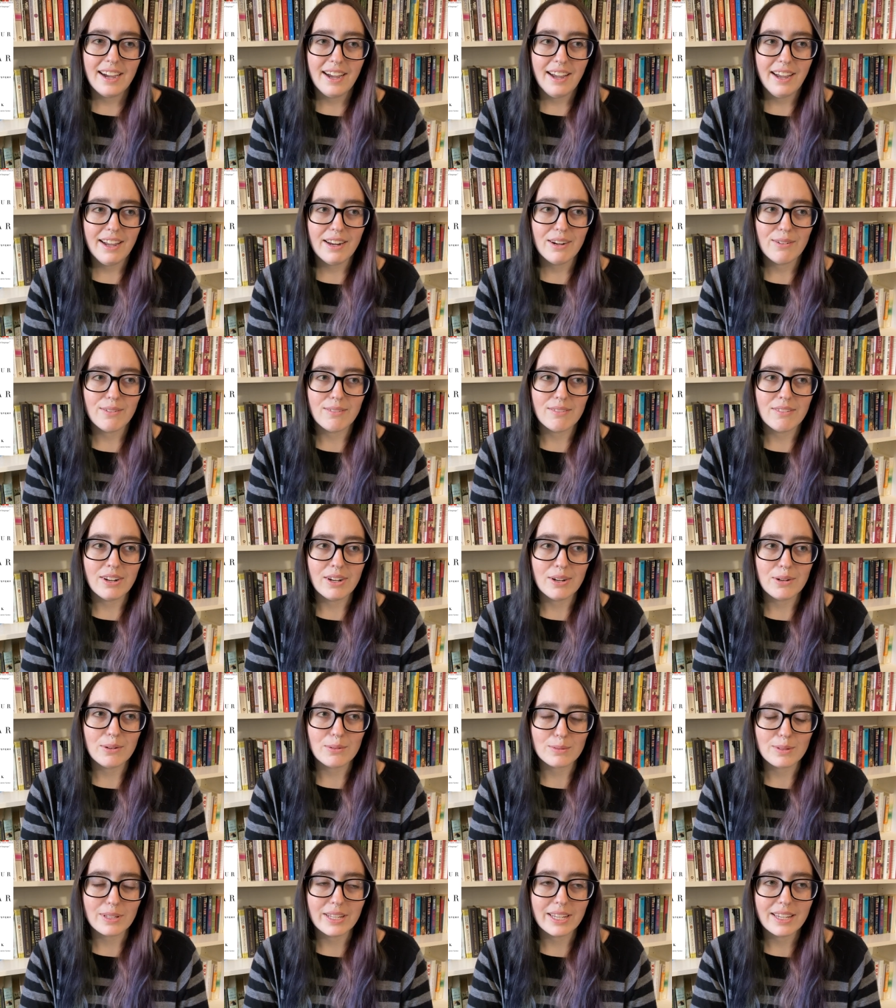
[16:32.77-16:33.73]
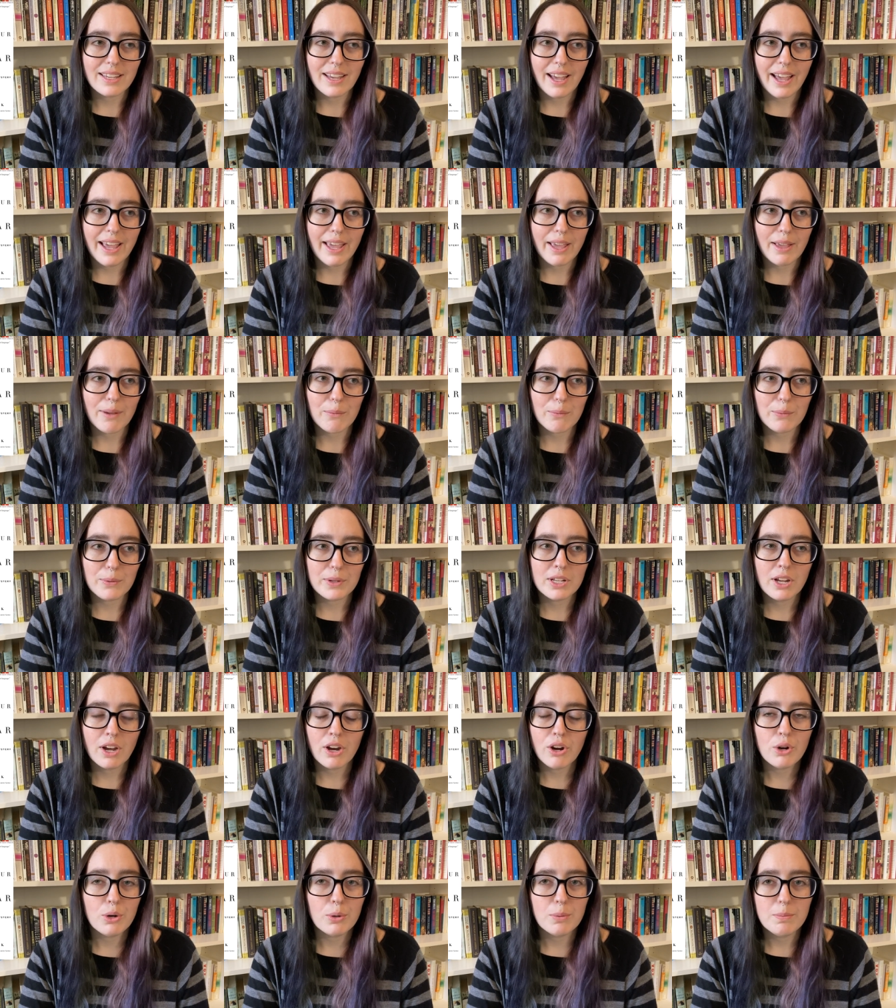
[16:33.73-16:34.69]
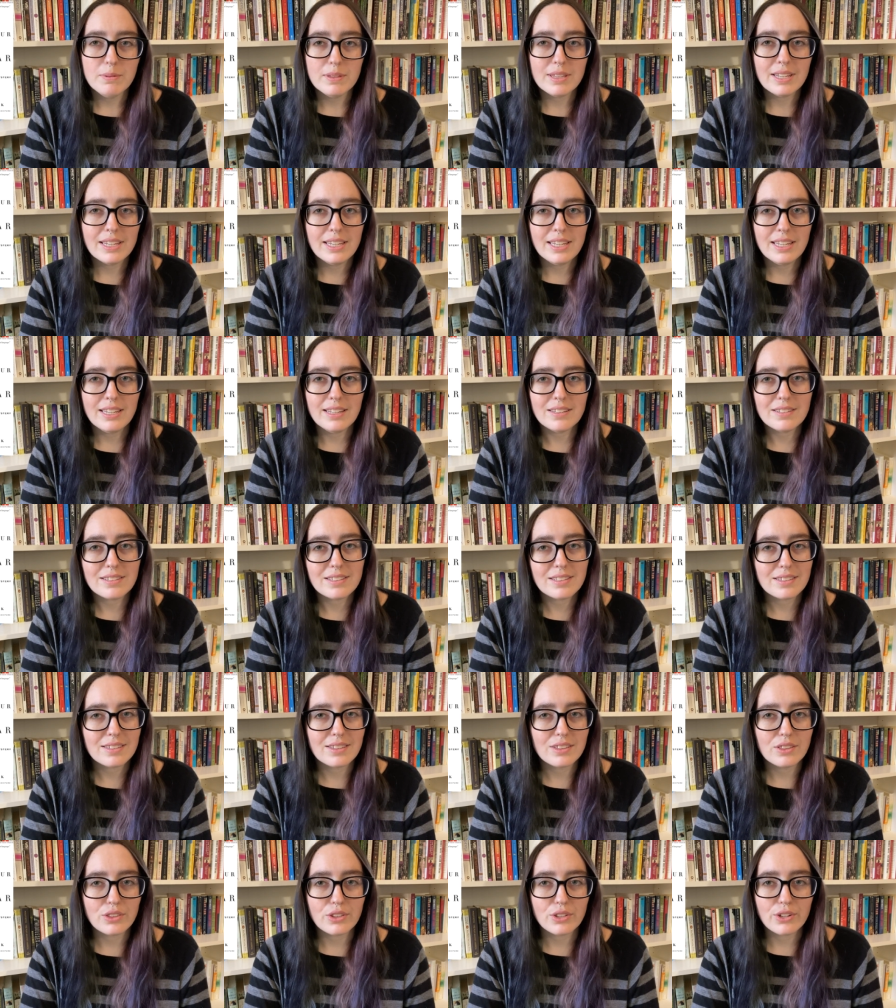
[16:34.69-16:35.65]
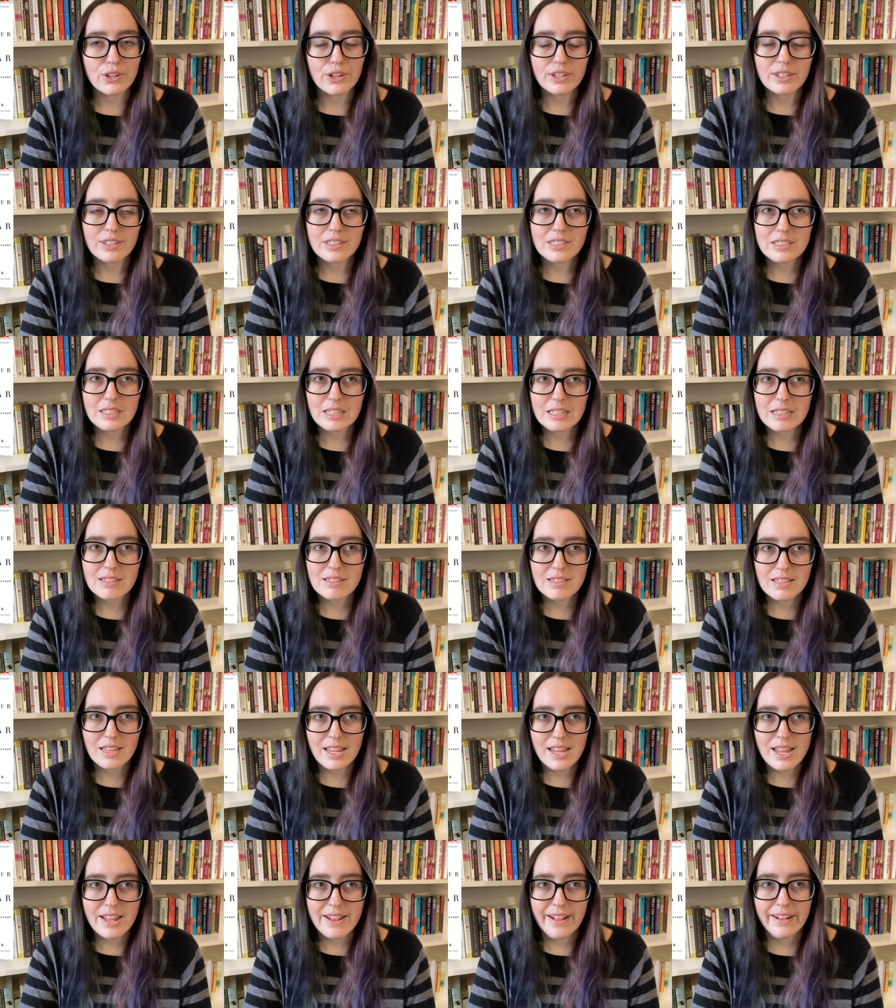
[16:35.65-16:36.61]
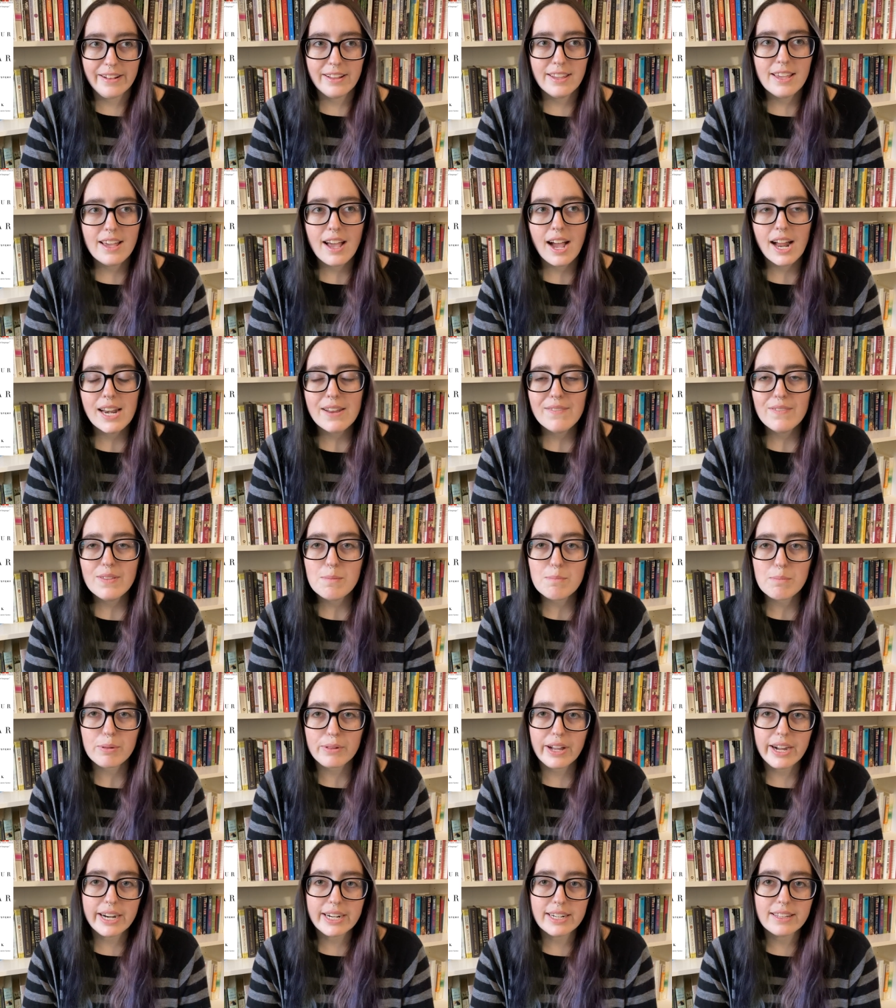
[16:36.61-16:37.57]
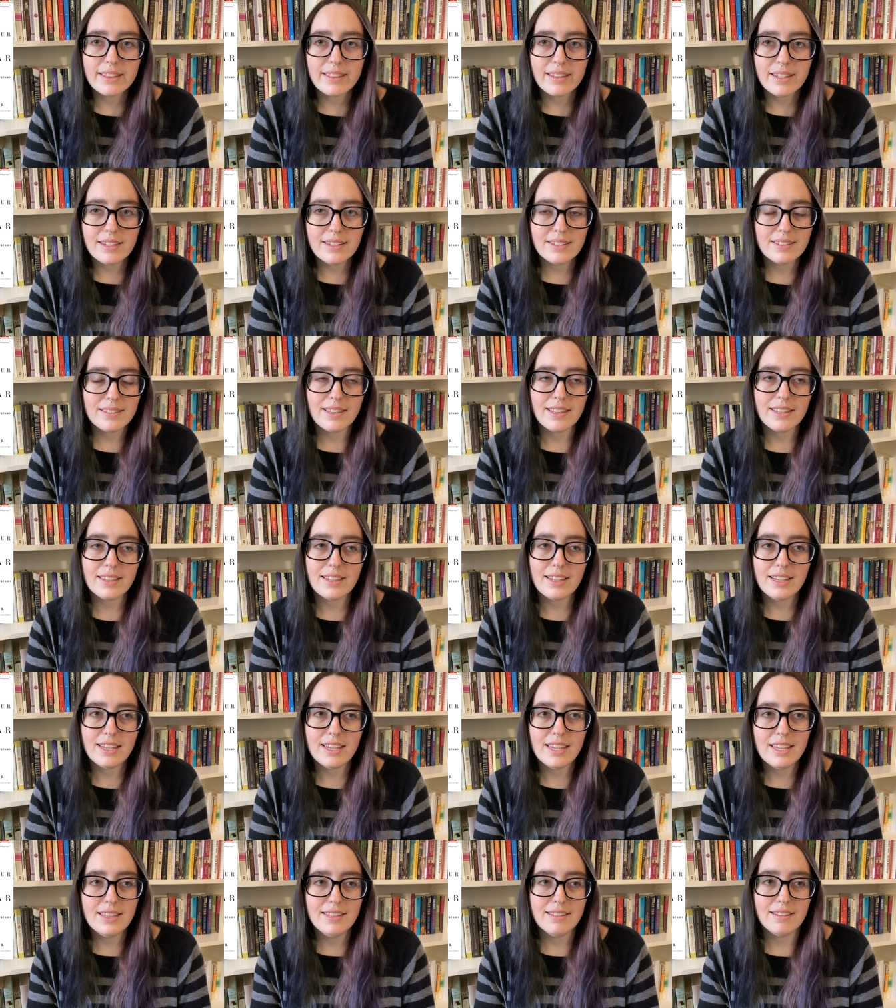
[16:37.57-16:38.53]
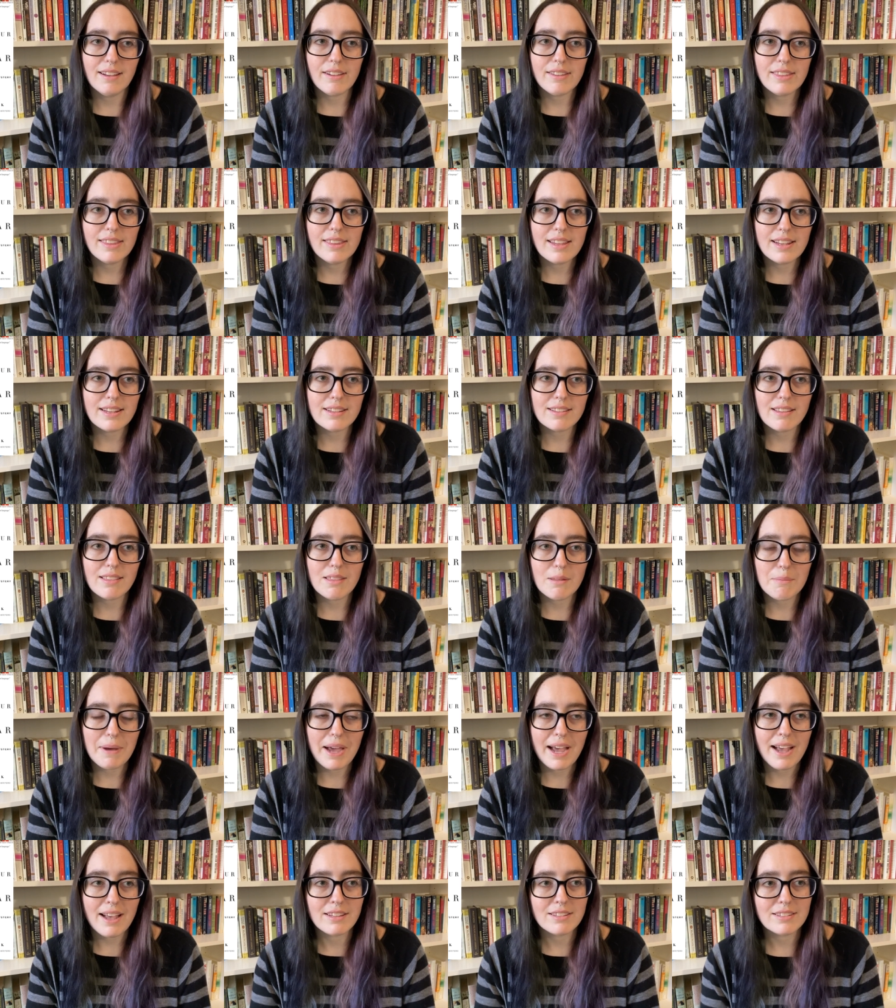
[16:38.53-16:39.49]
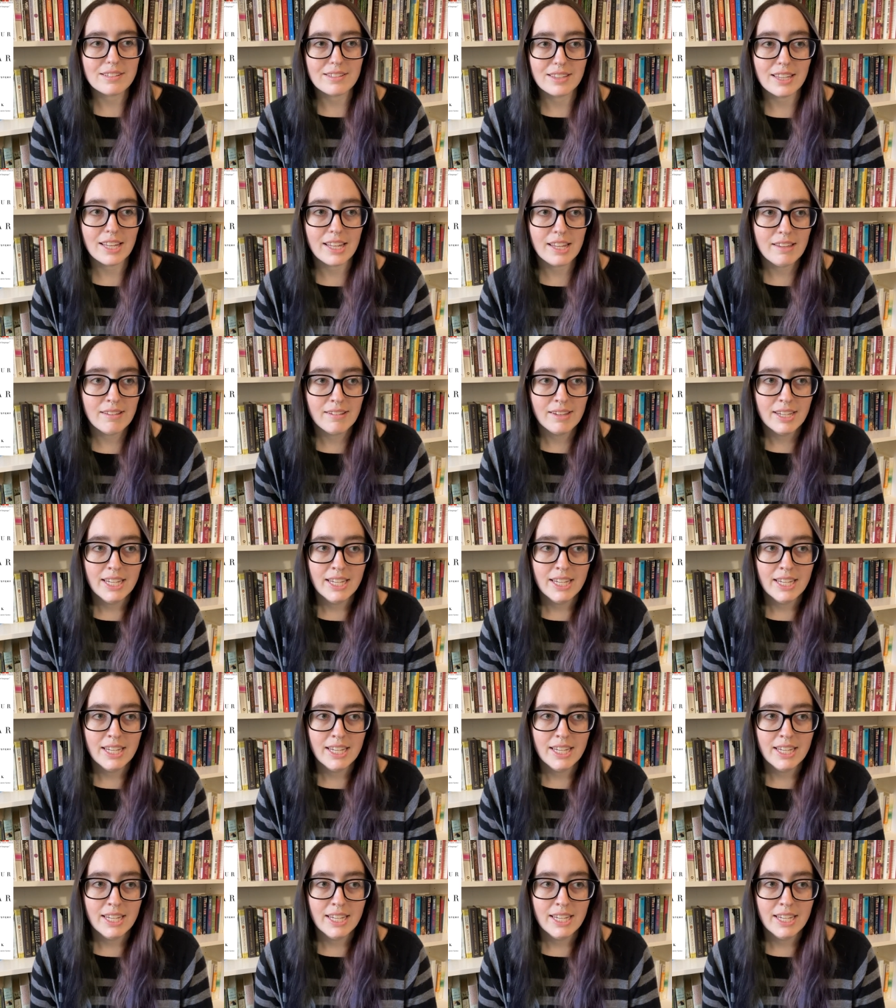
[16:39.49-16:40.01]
I don't know. Like, I would hope that he's learned since then. And he kind of implied in this that like he'd done things in the past and like